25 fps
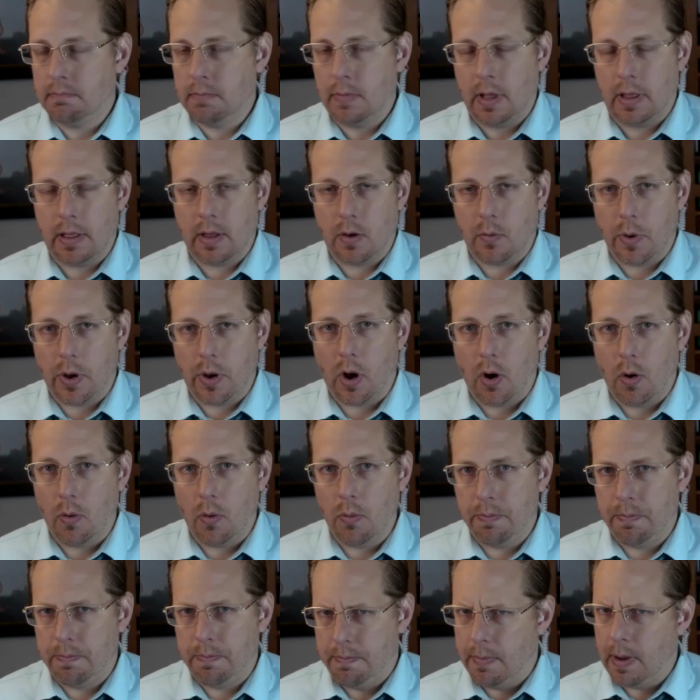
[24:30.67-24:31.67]
I think
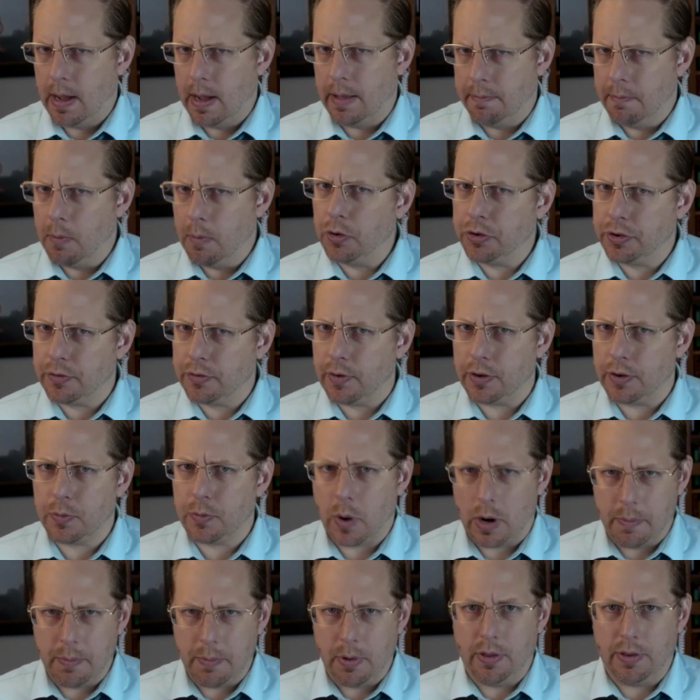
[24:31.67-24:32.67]
most of us
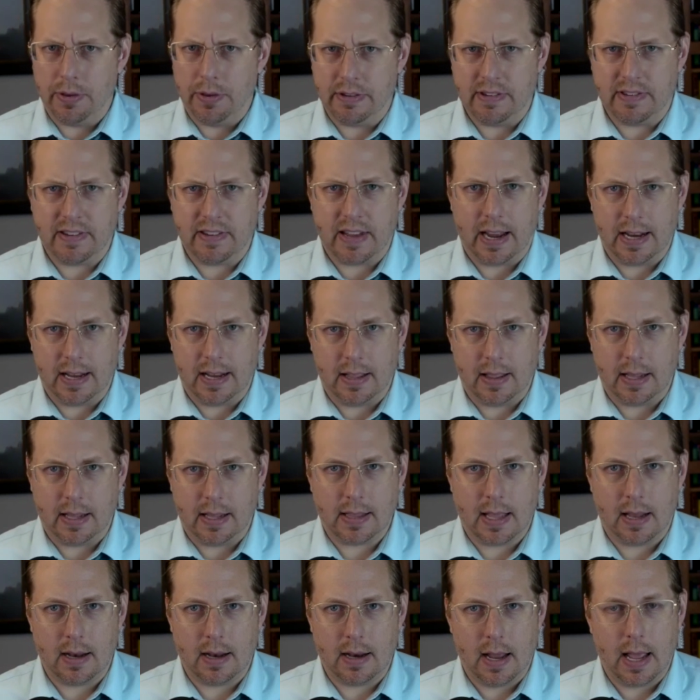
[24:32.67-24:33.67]
want to build a society like
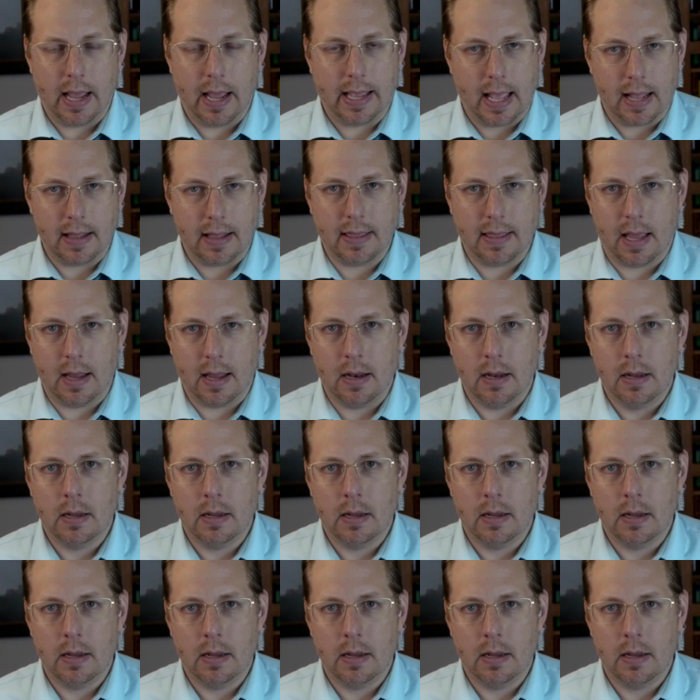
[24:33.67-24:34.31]
that. I get that.